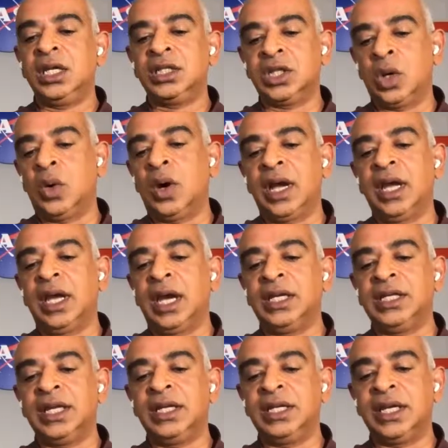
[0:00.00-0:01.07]
So
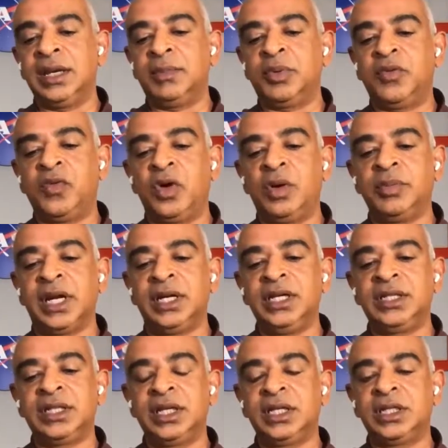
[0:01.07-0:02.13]
I did perform that
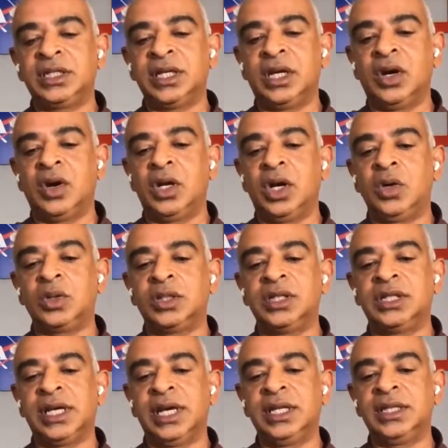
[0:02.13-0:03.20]
research on
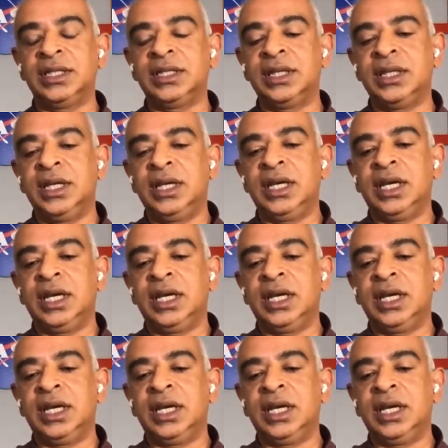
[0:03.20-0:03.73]
ocean tides